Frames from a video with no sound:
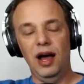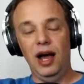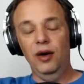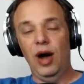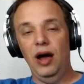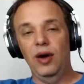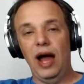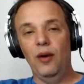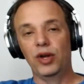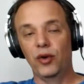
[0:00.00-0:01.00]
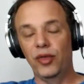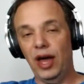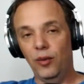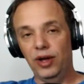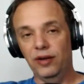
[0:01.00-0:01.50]
I would go
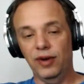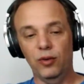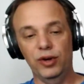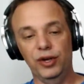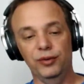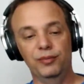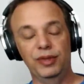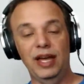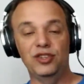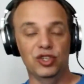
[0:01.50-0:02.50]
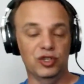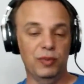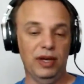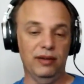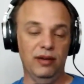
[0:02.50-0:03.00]
that way if I were you, but that's
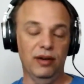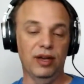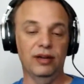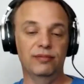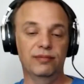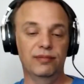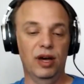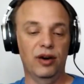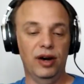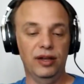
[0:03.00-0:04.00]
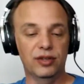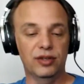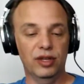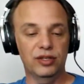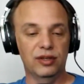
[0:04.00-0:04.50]
just me. Okay. All right, so
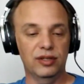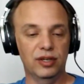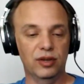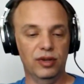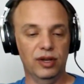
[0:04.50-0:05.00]
let's continue.